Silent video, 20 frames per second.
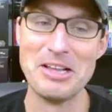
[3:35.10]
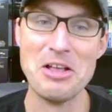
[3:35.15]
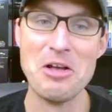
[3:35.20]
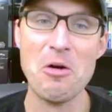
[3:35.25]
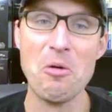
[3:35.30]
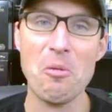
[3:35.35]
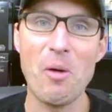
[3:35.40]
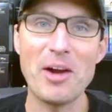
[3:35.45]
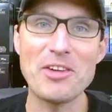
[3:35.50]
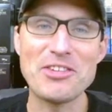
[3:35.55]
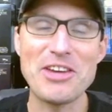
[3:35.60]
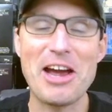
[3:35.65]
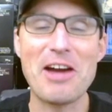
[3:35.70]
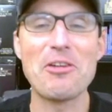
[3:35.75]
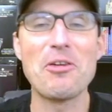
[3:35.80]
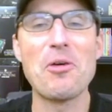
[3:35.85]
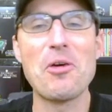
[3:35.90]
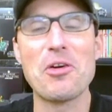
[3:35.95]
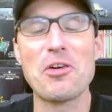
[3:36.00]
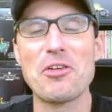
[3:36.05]
watch
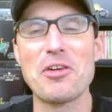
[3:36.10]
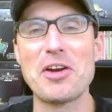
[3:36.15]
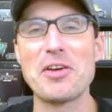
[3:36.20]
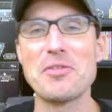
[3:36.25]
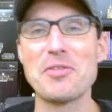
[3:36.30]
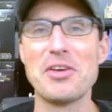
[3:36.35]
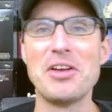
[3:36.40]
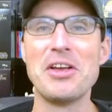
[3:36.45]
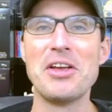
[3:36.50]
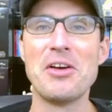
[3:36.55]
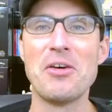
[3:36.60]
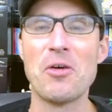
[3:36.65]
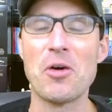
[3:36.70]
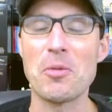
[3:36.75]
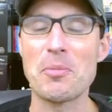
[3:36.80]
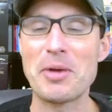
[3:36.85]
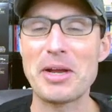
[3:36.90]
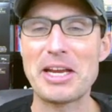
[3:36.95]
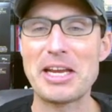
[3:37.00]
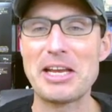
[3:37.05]
out ordering
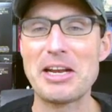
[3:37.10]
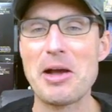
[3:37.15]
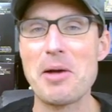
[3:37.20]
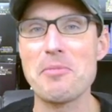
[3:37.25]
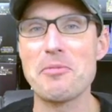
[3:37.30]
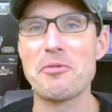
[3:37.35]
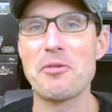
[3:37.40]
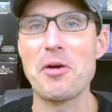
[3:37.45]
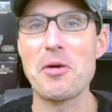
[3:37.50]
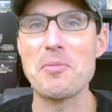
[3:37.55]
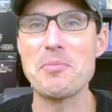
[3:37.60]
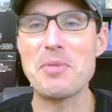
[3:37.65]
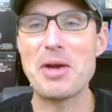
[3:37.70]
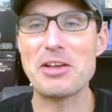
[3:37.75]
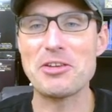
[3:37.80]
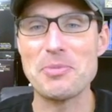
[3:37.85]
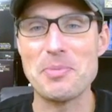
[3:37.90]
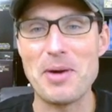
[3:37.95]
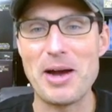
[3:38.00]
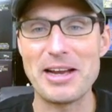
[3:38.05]
or picking up from
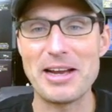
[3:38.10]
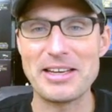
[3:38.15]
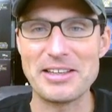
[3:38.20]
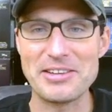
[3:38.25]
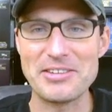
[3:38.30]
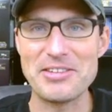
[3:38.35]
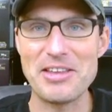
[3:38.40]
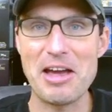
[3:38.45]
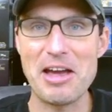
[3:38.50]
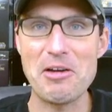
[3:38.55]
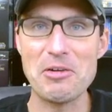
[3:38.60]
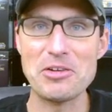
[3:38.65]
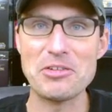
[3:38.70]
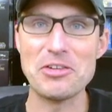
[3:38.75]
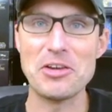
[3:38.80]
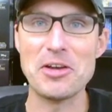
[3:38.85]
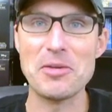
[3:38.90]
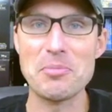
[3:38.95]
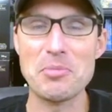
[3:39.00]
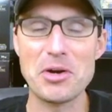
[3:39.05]
Best Buy, because that was
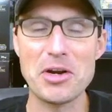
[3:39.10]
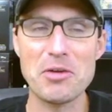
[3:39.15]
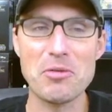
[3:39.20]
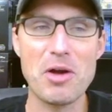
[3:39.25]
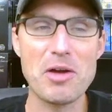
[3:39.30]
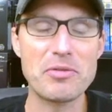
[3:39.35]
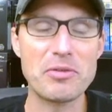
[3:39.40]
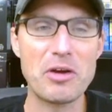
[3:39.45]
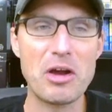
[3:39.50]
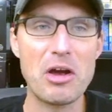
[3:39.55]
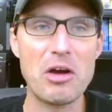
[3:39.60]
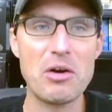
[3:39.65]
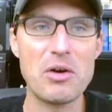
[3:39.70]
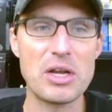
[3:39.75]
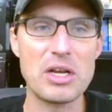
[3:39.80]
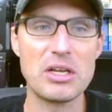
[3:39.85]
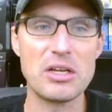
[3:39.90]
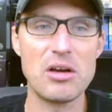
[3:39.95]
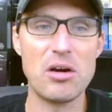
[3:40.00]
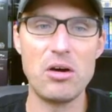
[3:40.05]
a pretty rough go.
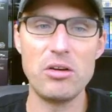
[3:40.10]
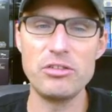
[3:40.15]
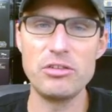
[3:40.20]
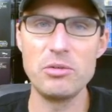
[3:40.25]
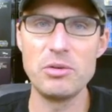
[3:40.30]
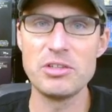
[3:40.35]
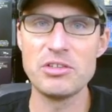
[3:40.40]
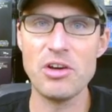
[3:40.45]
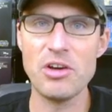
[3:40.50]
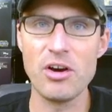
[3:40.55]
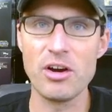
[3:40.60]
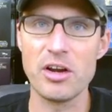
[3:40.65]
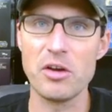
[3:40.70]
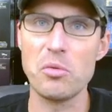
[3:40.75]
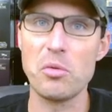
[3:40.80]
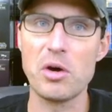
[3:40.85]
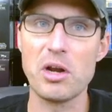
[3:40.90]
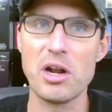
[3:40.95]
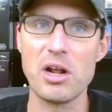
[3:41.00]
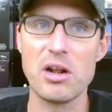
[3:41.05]
And also at Target,
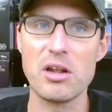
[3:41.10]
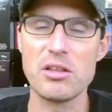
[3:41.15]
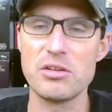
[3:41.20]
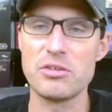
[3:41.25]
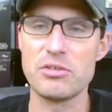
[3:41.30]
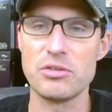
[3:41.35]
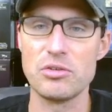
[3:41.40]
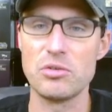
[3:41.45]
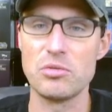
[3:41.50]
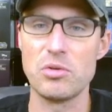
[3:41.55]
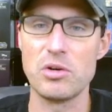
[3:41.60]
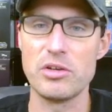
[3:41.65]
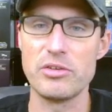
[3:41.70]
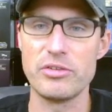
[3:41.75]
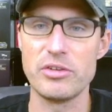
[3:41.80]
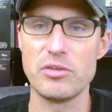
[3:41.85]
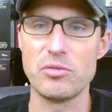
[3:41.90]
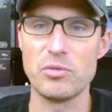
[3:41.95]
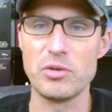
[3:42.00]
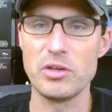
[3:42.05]
one out of the 2 was
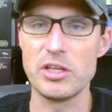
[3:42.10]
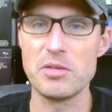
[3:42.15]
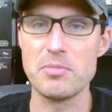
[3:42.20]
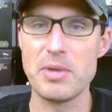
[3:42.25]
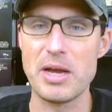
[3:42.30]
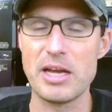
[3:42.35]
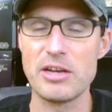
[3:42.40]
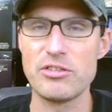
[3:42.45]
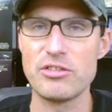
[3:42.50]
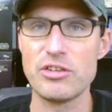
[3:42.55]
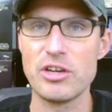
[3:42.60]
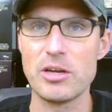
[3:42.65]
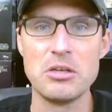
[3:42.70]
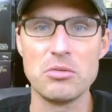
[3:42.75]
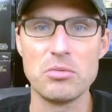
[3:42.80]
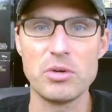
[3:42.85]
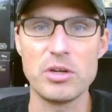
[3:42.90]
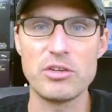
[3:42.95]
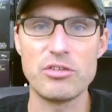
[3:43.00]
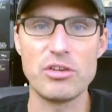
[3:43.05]
in really bad shape,
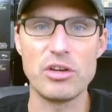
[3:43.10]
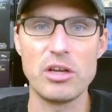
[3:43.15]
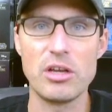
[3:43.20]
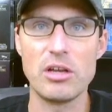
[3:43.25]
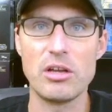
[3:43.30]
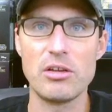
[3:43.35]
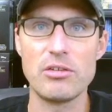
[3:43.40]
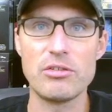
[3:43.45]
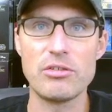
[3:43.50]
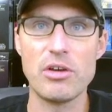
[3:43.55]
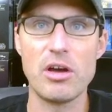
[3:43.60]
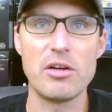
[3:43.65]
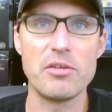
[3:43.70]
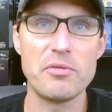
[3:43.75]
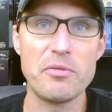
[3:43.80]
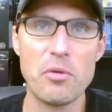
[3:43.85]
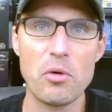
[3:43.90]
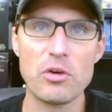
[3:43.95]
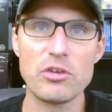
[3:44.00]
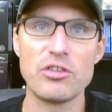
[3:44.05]
which is
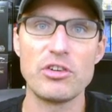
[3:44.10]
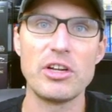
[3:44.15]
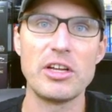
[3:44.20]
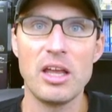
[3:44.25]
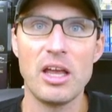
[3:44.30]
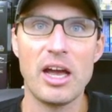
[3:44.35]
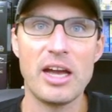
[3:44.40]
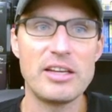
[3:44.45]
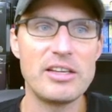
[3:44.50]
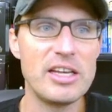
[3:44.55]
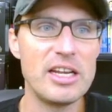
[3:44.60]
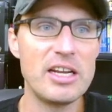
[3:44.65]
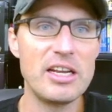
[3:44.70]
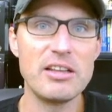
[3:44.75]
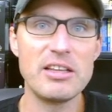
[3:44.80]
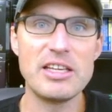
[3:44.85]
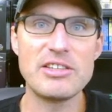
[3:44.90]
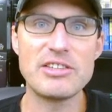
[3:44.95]
unfortunate. I did at least